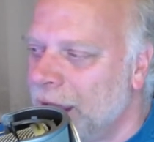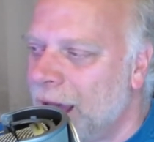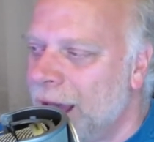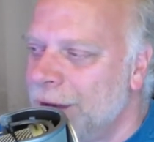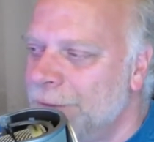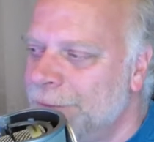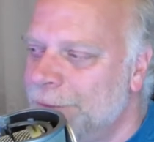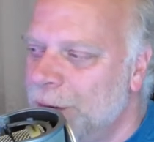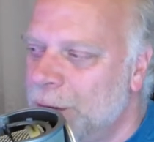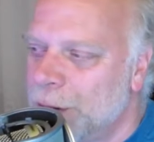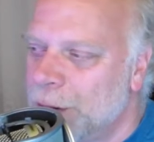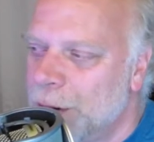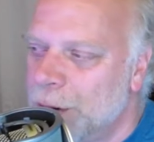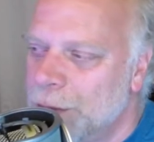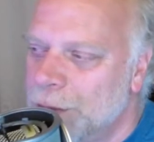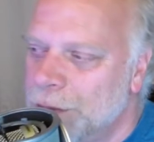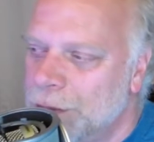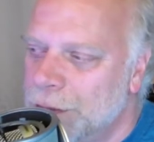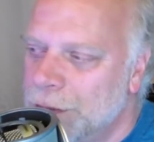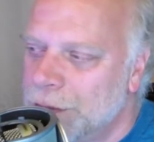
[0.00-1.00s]

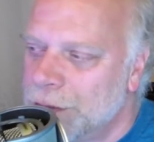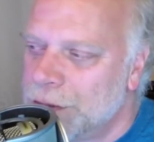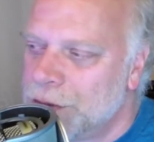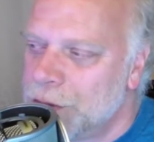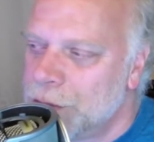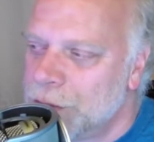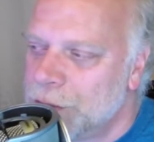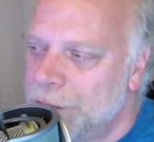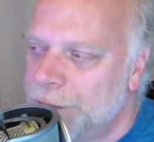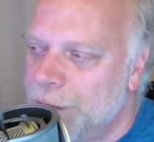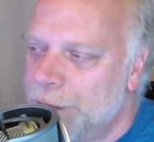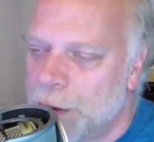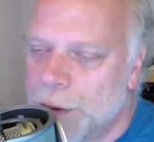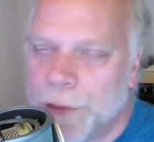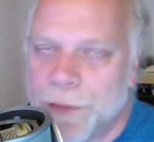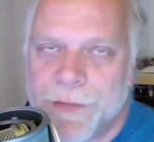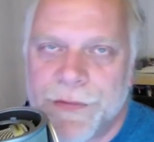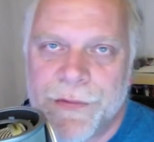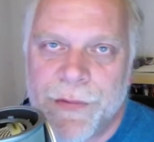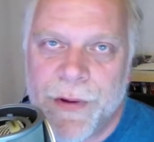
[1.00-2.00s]
iPhoto to
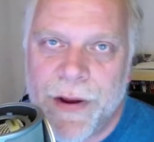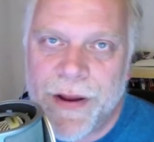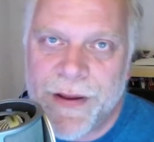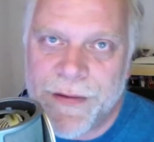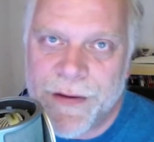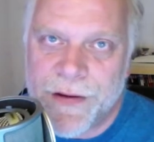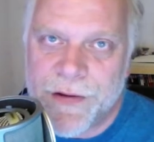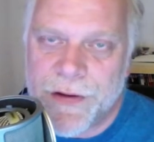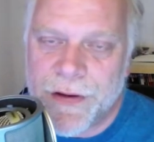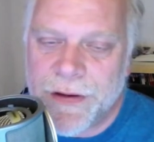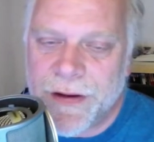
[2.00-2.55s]
Photos transition.